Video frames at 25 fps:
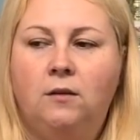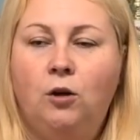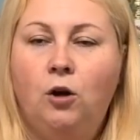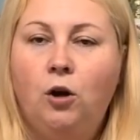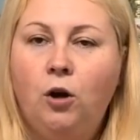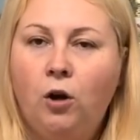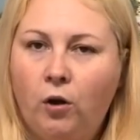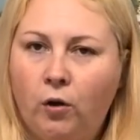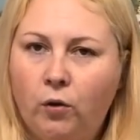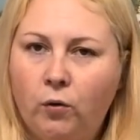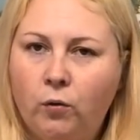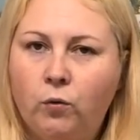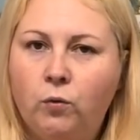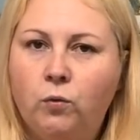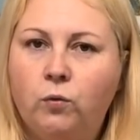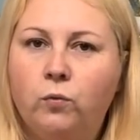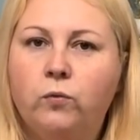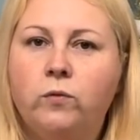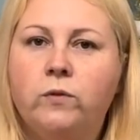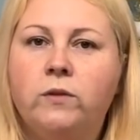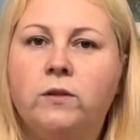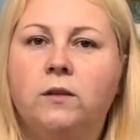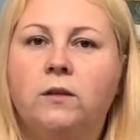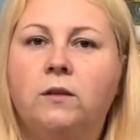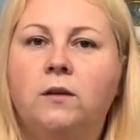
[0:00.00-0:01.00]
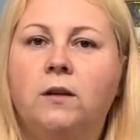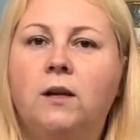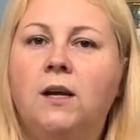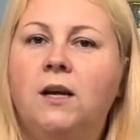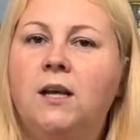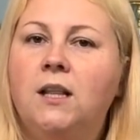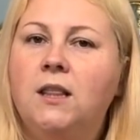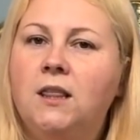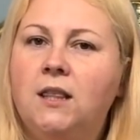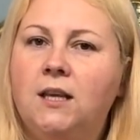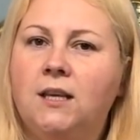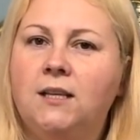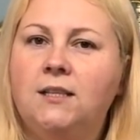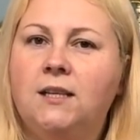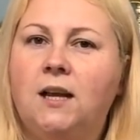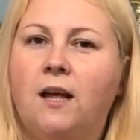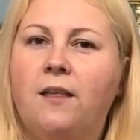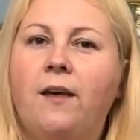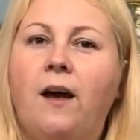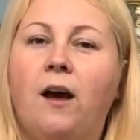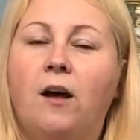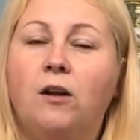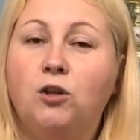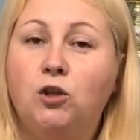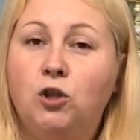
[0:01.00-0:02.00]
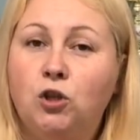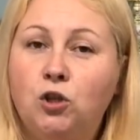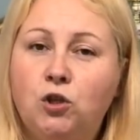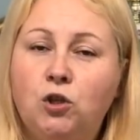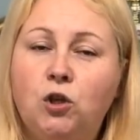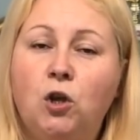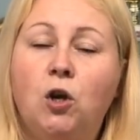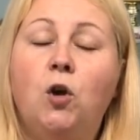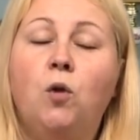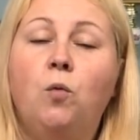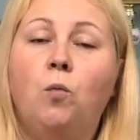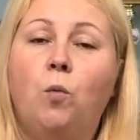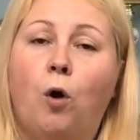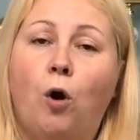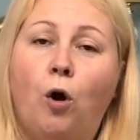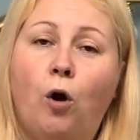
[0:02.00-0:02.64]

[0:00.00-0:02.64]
clothes and things like that to do